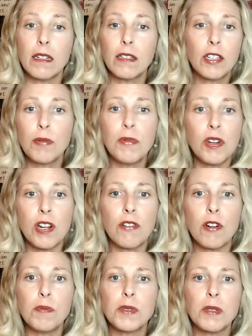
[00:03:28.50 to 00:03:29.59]
community
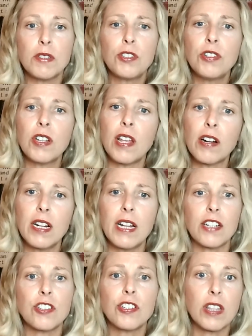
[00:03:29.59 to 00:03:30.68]
groups due to their
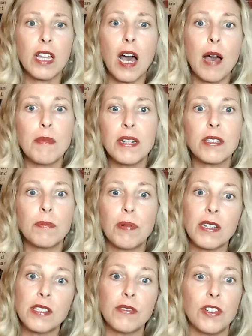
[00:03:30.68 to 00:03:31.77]
connection to the communist,
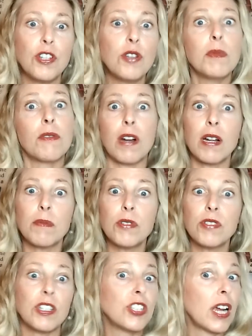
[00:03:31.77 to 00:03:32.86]
oppressive, and human right
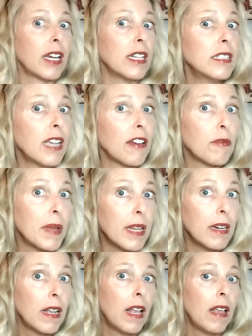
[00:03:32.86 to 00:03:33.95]
abusing Chinese
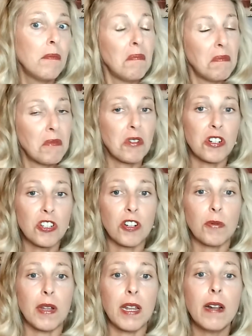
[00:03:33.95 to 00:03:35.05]
government, nor
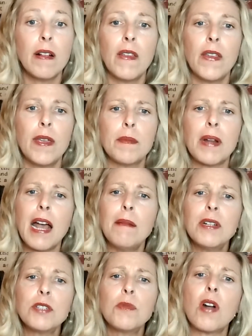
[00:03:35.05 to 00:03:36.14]
should we. But how
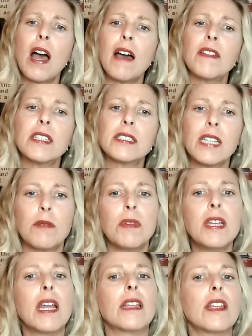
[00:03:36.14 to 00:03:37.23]
much more obvious can
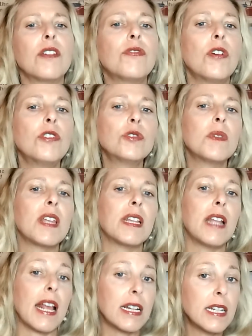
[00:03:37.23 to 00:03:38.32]
we get that folks with
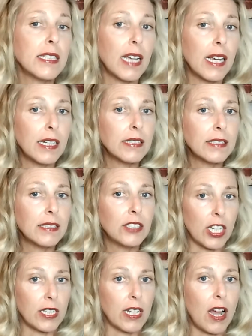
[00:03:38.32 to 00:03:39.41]
an anti-Zionist
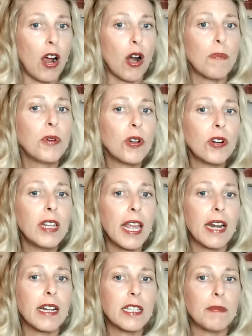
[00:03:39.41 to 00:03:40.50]
agenda are purely
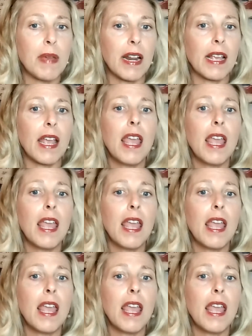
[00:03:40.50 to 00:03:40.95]
anti-Semitic